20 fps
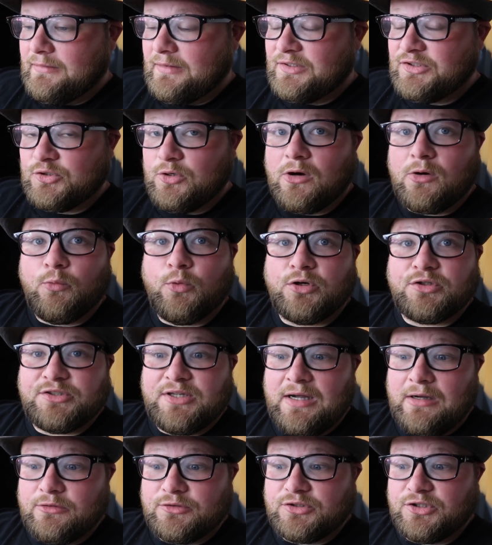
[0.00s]
the star wars
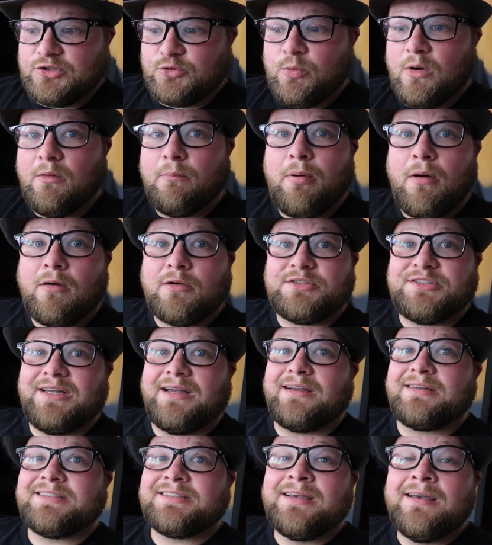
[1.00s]
house the 12
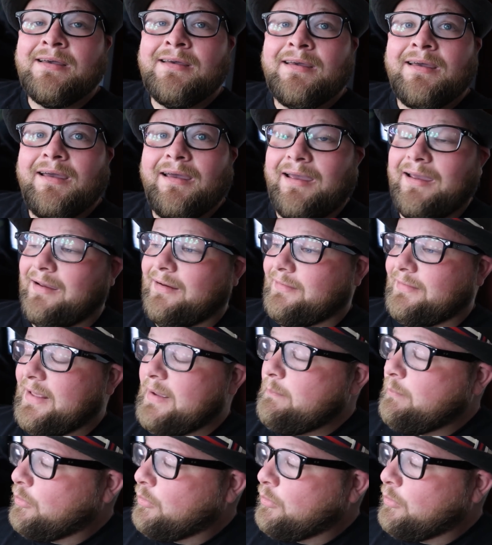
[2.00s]
parsecs and they